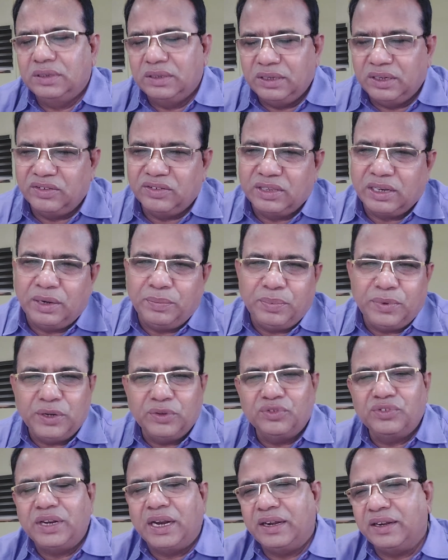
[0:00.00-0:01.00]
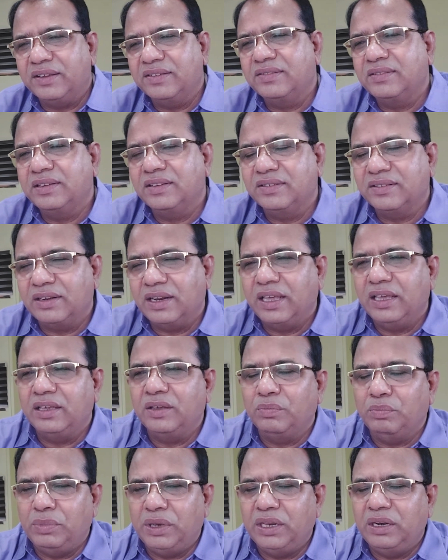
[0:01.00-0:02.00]
descriptive statistics
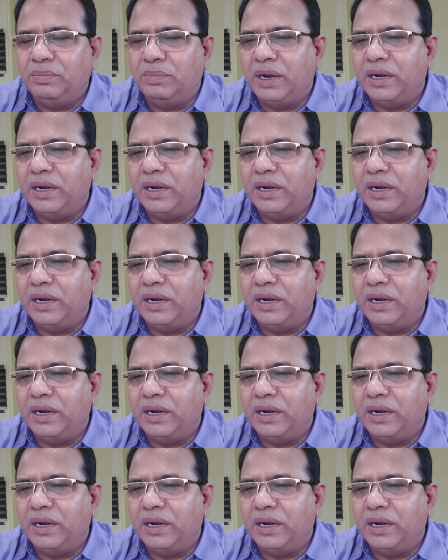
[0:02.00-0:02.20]
like mean,